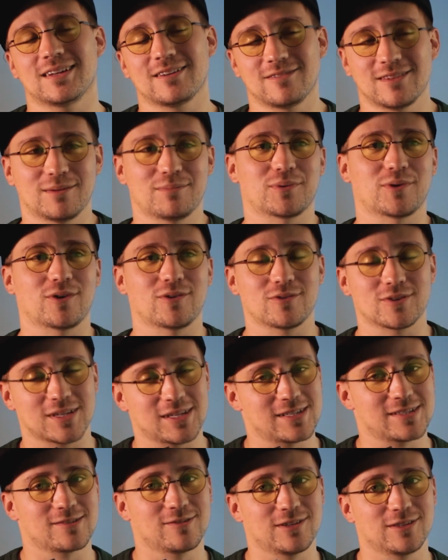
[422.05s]
if the product
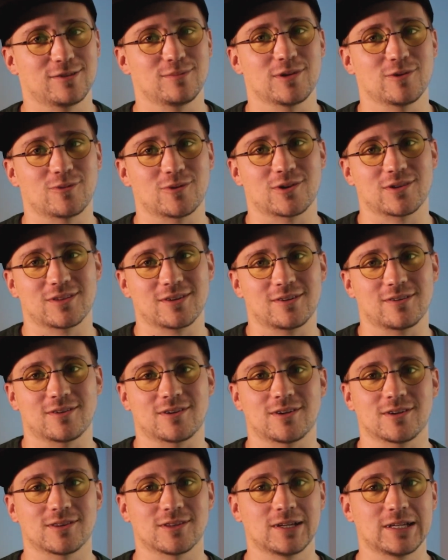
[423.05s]
is going to be worth it or
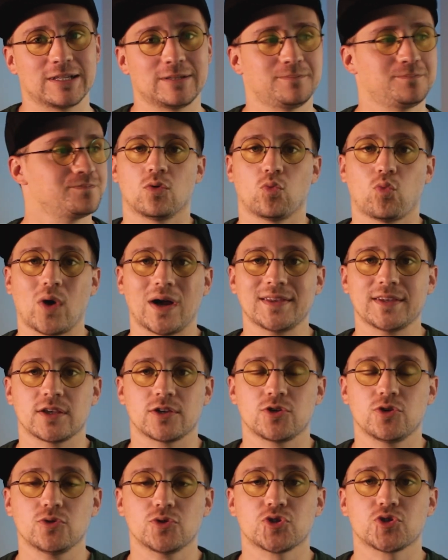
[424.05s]
not. What
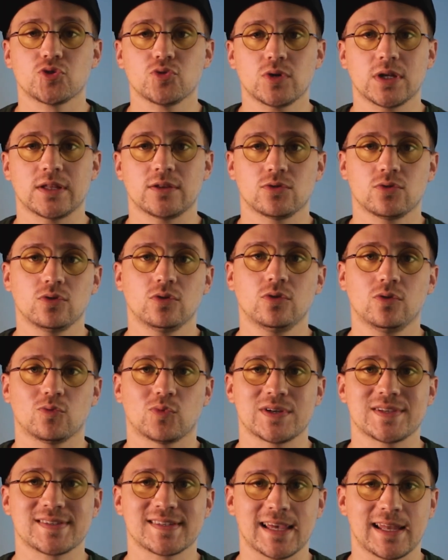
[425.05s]
you shouldn't do
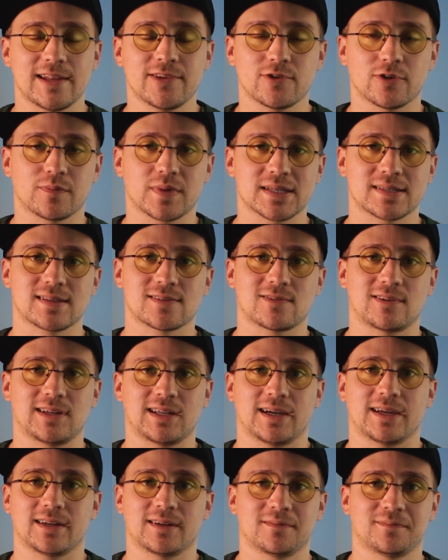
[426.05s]
when selling your business
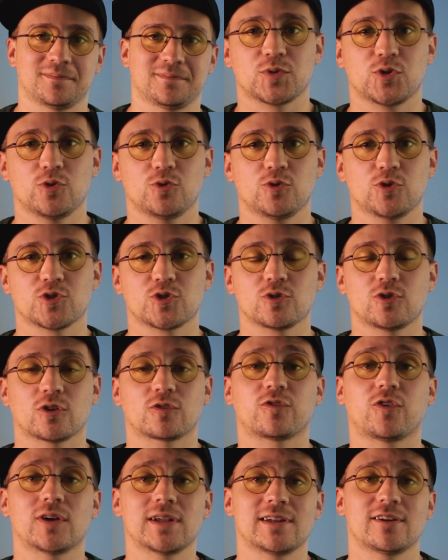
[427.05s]
online. You should
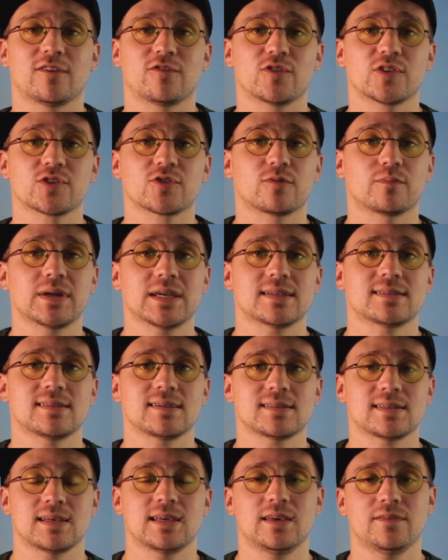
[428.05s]
not fall in love with your
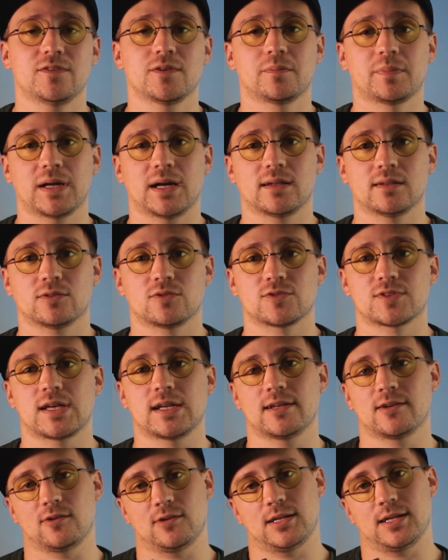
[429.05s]
business if you plan to sell
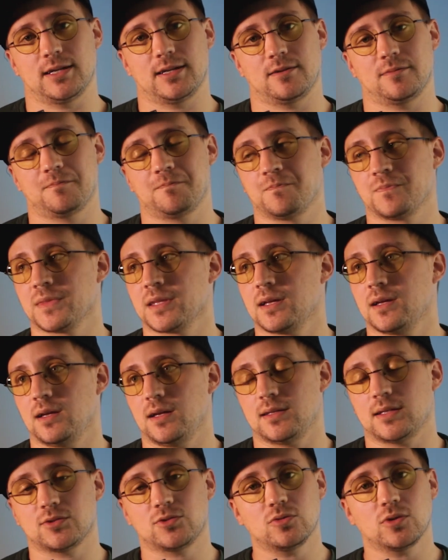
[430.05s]
it online.
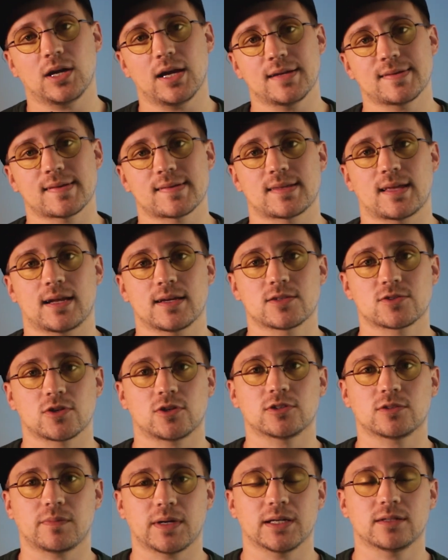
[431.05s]
In the 2 cases that I
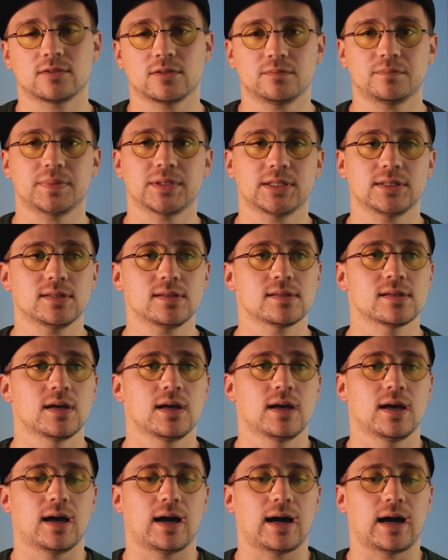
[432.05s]
sold my companies,
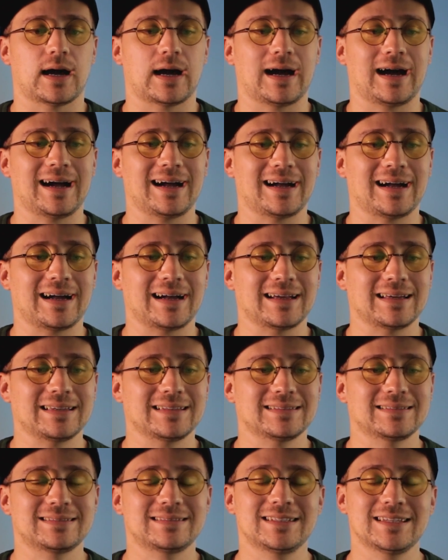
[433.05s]

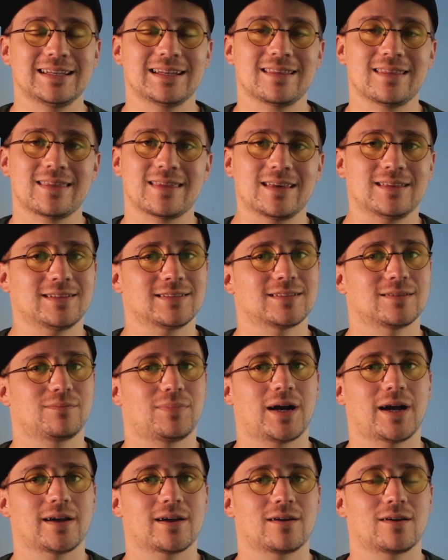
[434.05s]
I didn't think that the
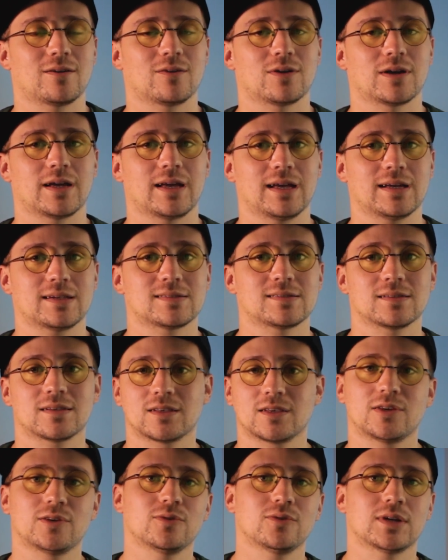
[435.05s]
buyer
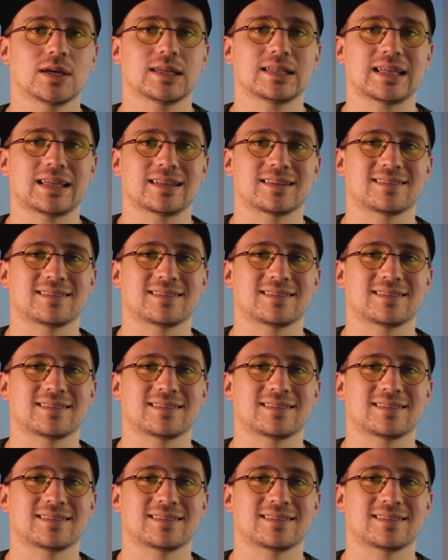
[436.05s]
executed